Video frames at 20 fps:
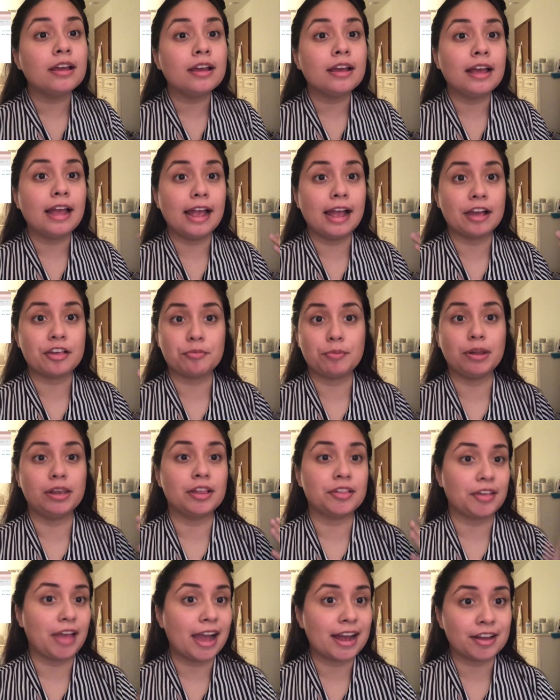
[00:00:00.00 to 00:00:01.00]
as well as
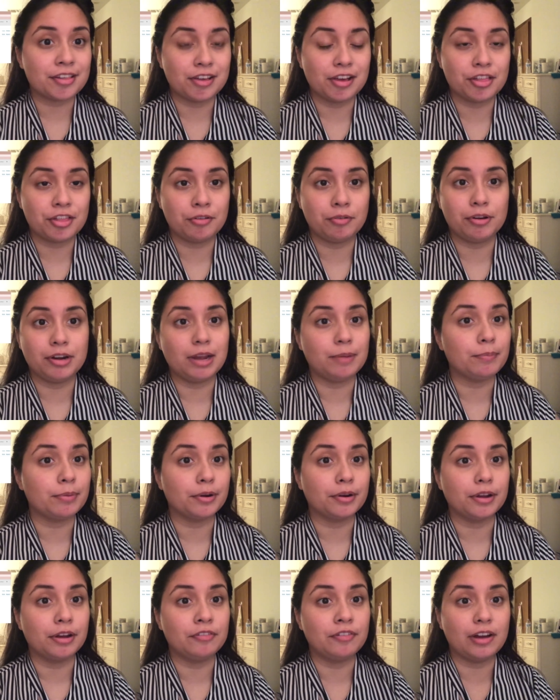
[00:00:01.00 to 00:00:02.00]
access to a number
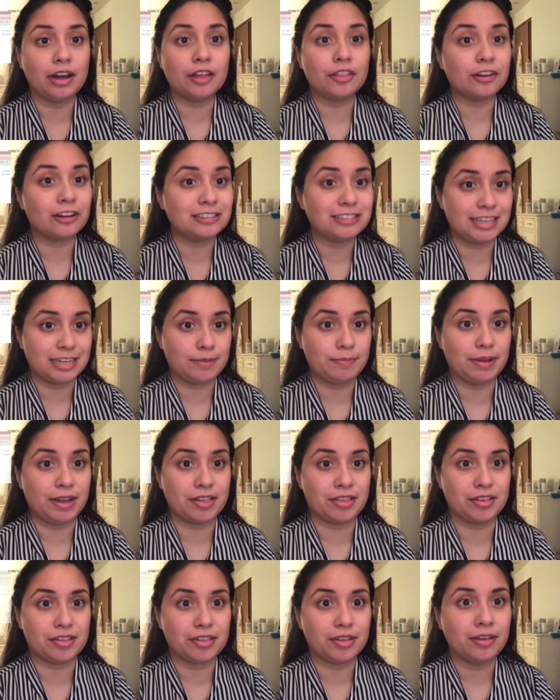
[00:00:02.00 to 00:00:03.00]
of other
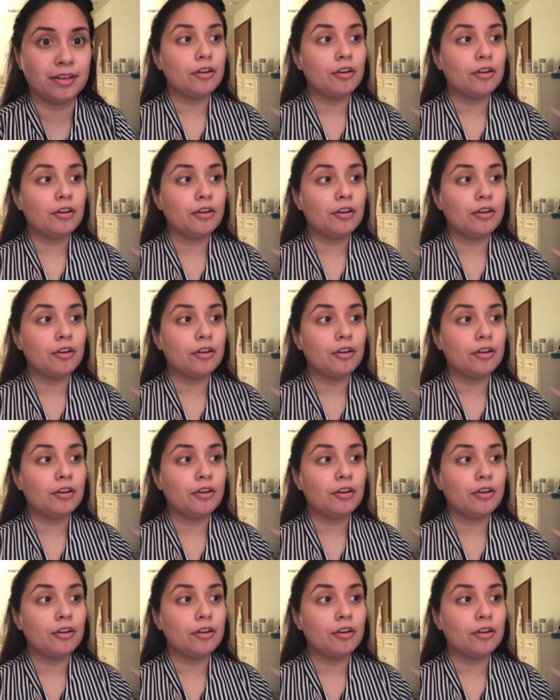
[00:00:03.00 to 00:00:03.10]
databases.